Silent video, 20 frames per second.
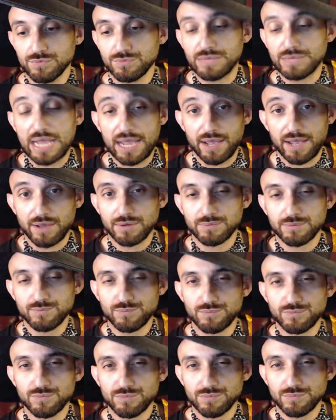Now,
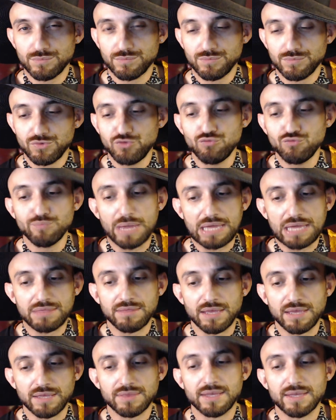you may
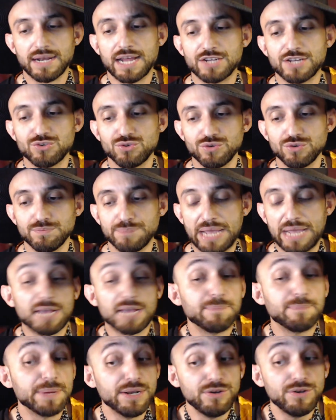think that I drew
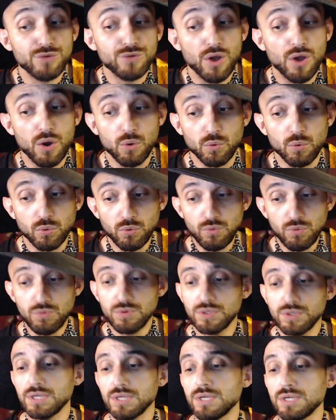back, but no.
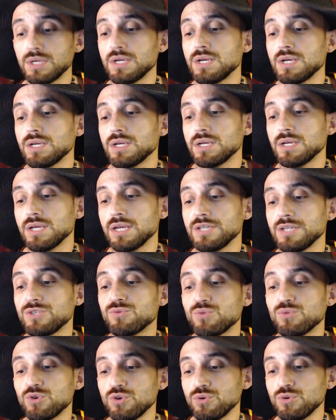
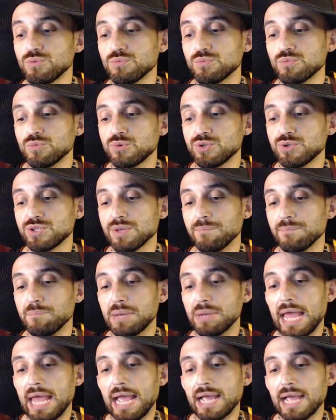His room was a
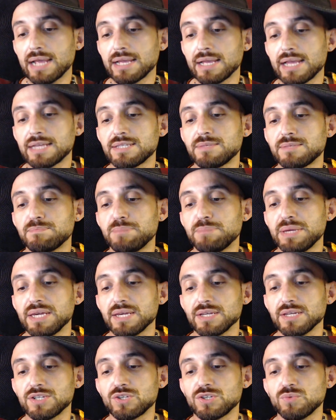black as
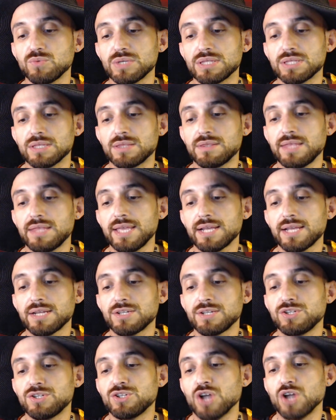pitch, with a
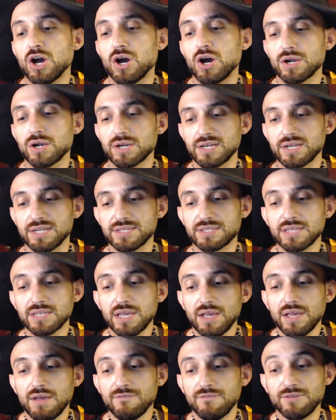thick darkness,
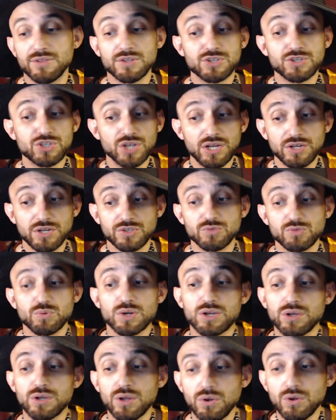for the shutters
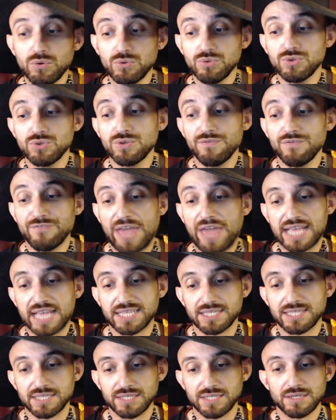were close
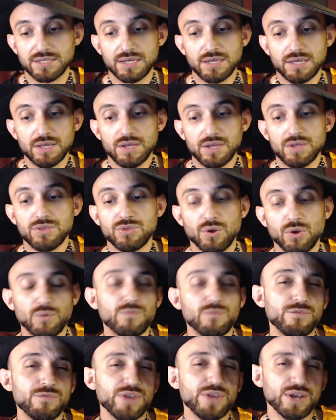fastened, though
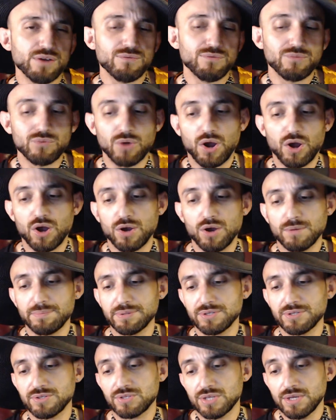fear of
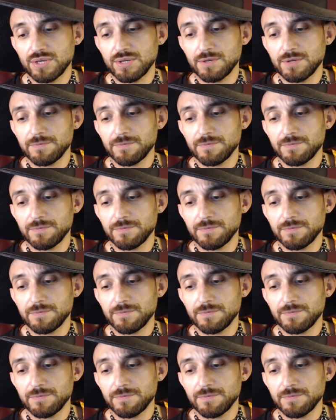robbers,